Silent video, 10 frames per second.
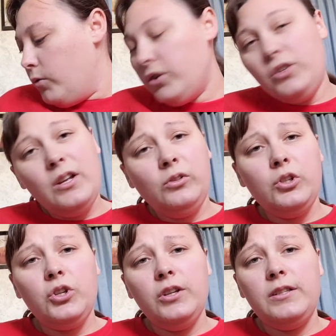which
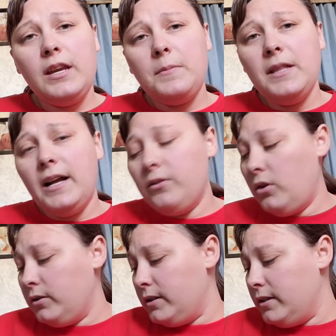Zelda shouldn't take me
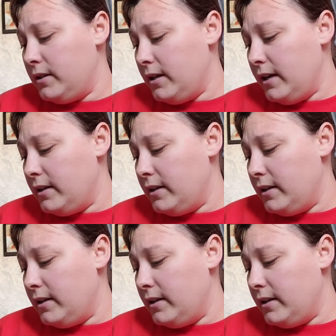that long since it